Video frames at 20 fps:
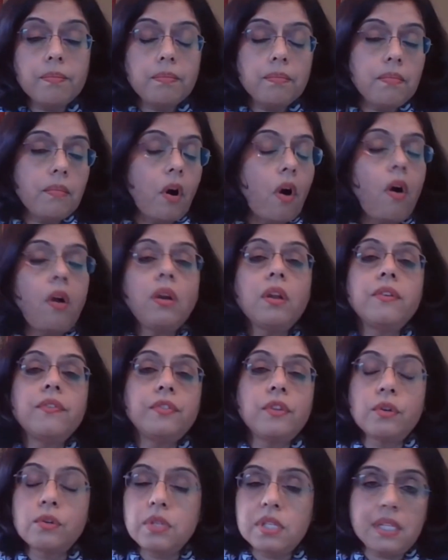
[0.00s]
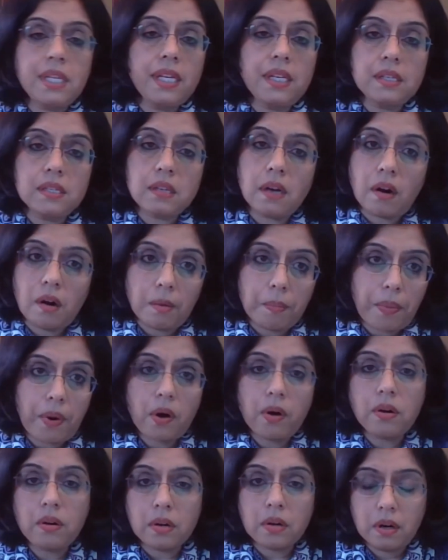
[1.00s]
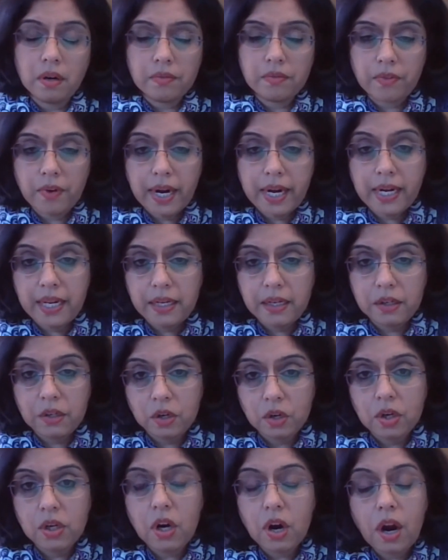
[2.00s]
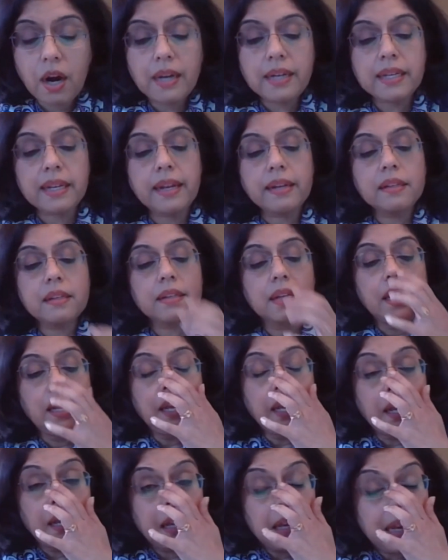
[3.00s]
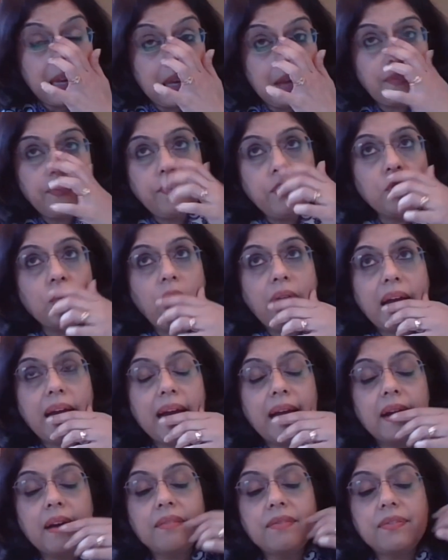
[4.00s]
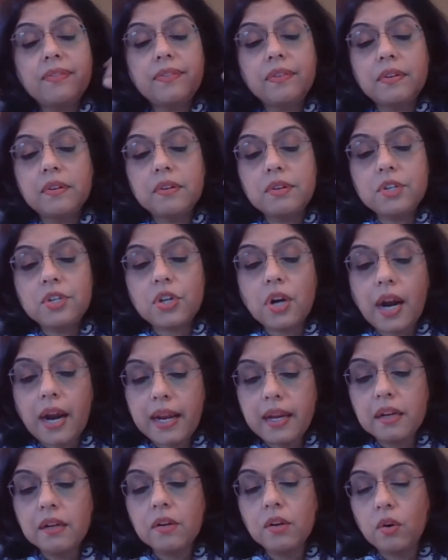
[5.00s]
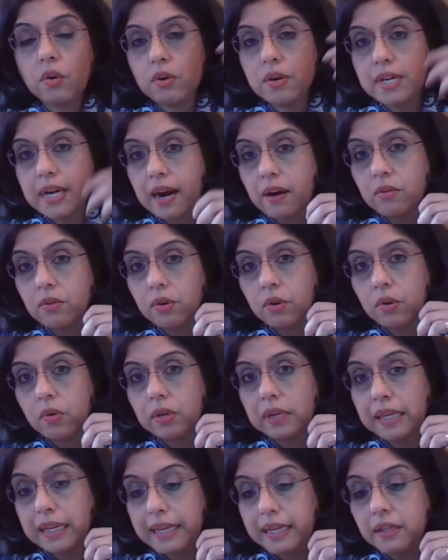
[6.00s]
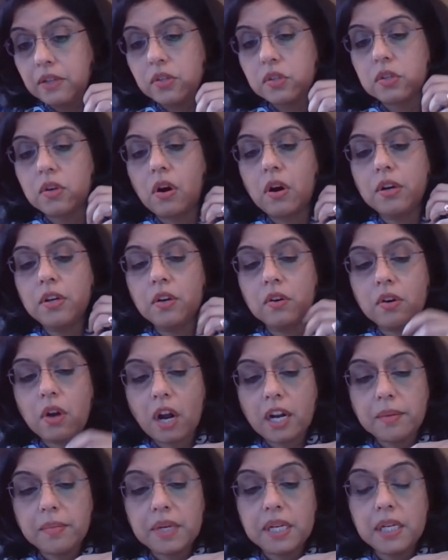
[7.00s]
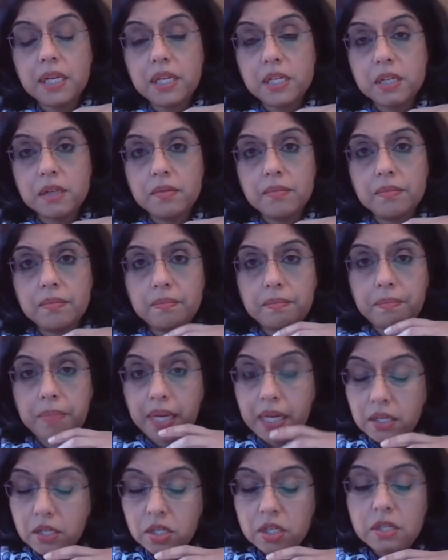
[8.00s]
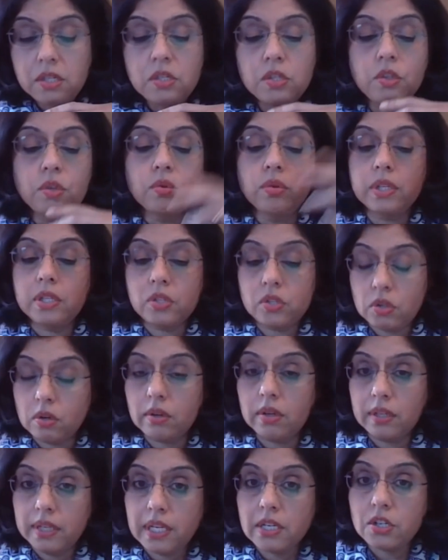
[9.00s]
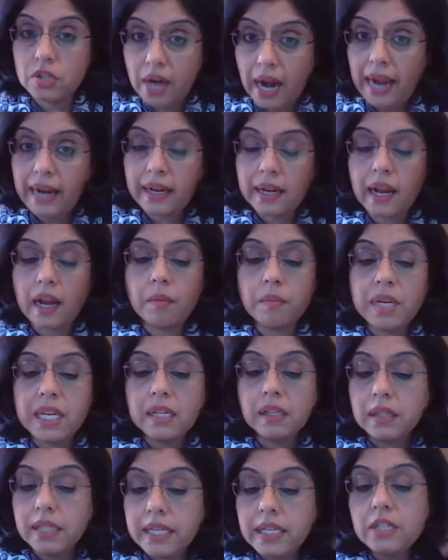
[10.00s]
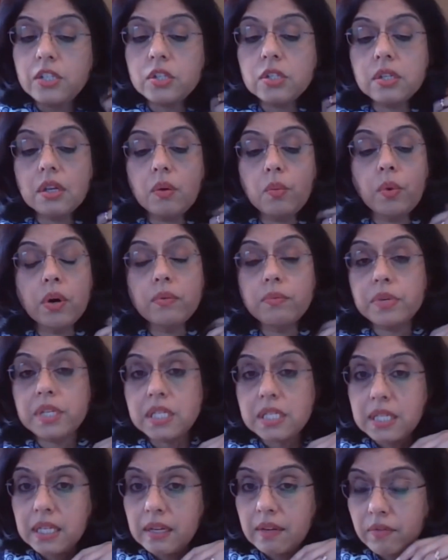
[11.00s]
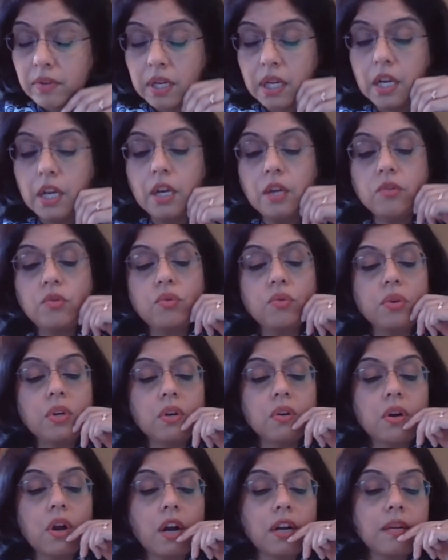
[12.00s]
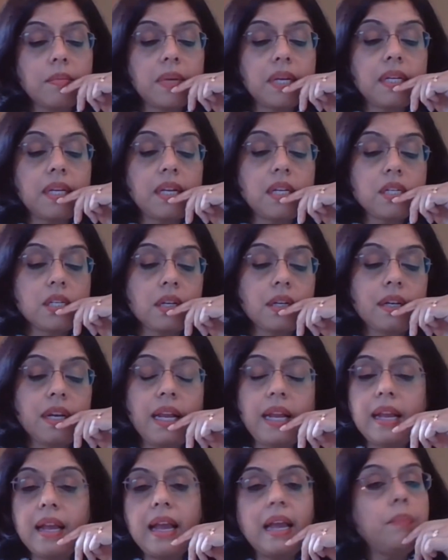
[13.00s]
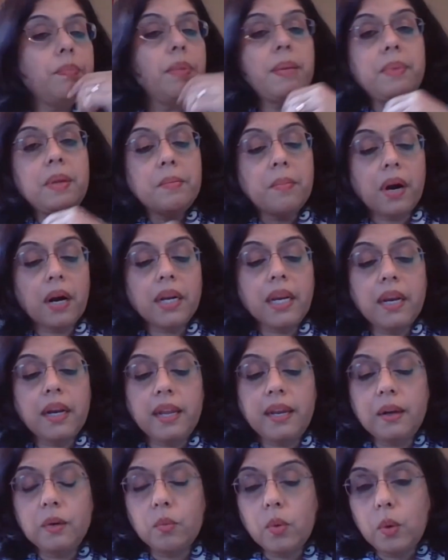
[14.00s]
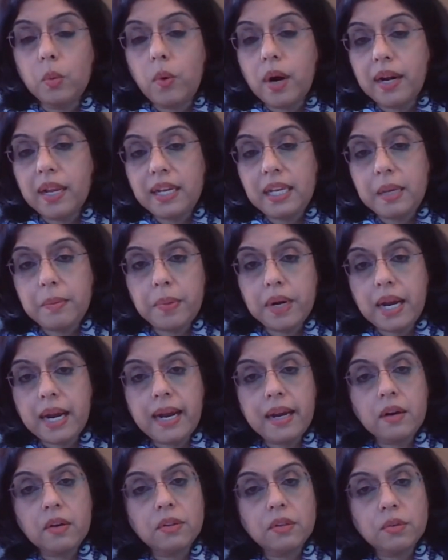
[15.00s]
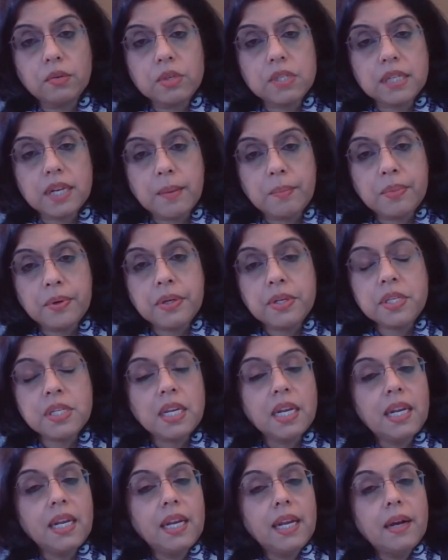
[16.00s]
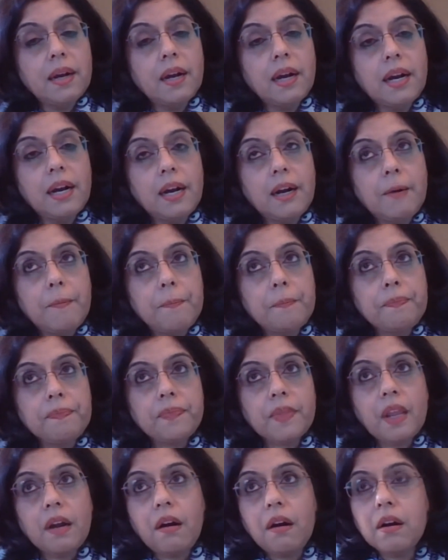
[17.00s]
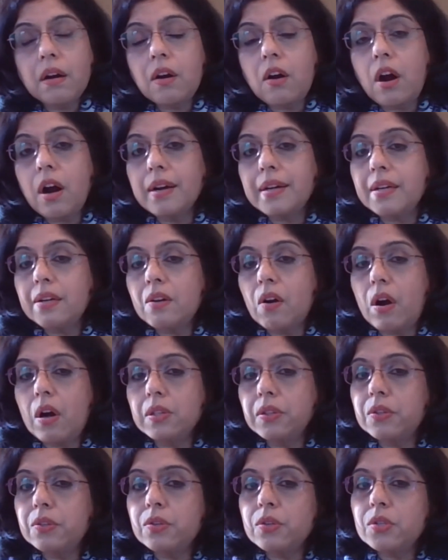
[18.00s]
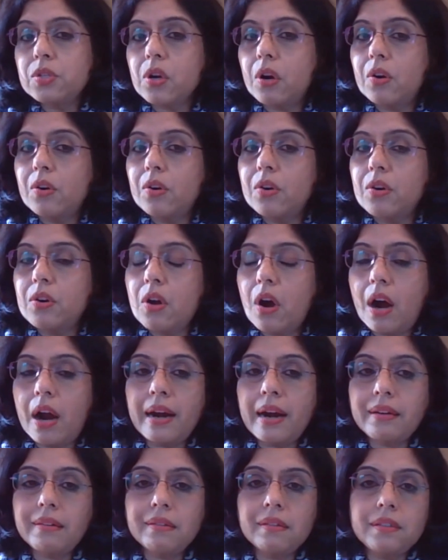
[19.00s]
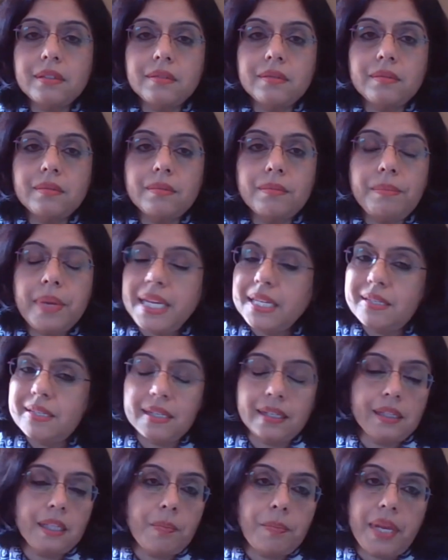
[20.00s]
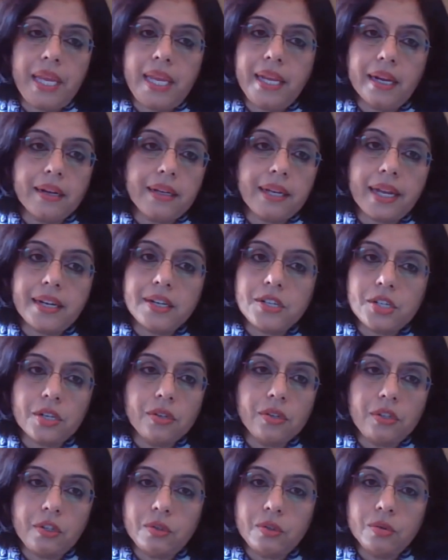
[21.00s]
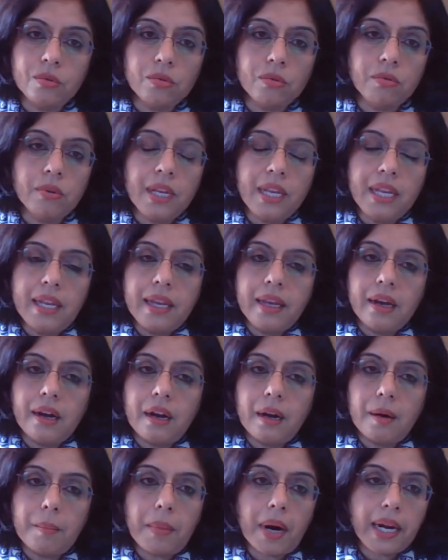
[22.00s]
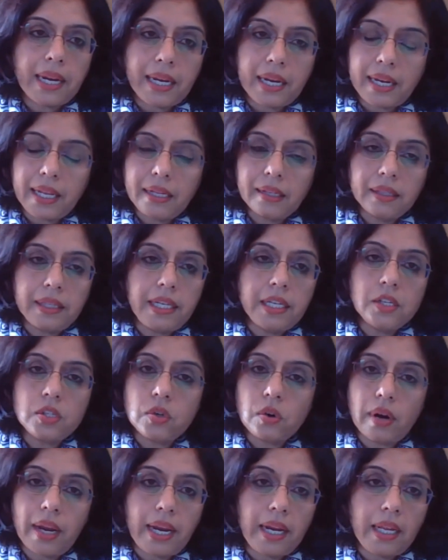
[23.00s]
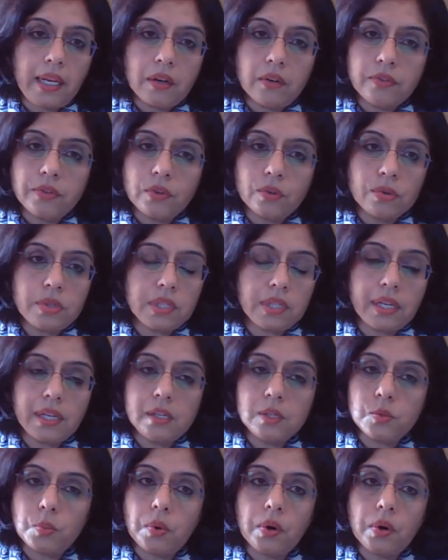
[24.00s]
All of those things are part of writing good content. If you have trial or download links on your documentation pages, you can certainly track how many leads were received through your documentation, and maybe marketing will want to keep an eye on those numbers. Our content authors are not basically paying attention to marketing leads or any of those things.